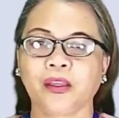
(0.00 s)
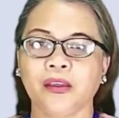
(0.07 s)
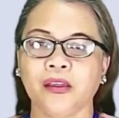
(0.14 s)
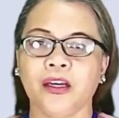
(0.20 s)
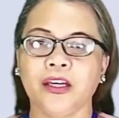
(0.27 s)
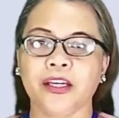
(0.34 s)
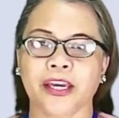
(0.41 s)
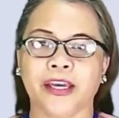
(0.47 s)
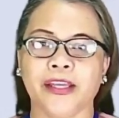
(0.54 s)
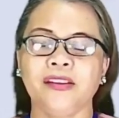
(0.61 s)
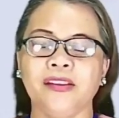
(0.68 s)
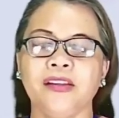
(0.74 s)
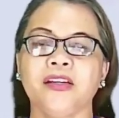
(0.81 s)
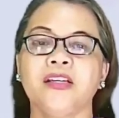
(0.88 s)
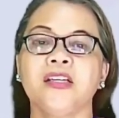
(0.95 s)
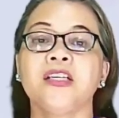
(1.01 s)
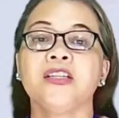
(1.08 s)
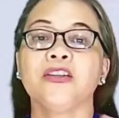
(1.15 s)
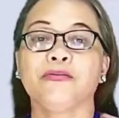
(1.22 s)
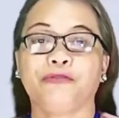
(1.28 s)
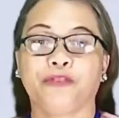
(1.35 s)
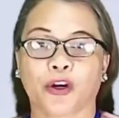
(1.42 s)
Again,
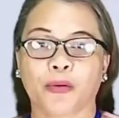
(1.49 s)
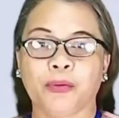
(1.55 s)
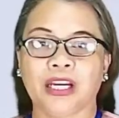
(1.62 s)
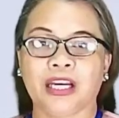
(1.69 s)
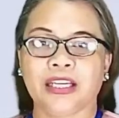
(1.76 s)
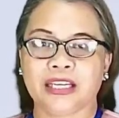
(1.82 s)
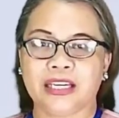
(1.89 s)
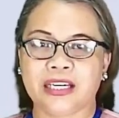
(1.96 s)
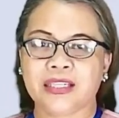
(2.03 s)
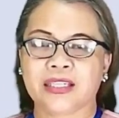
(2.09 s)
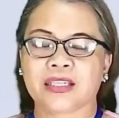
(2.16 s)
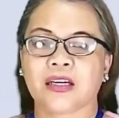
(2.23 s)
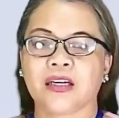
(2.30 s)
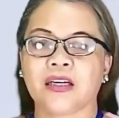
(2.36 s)
the formula is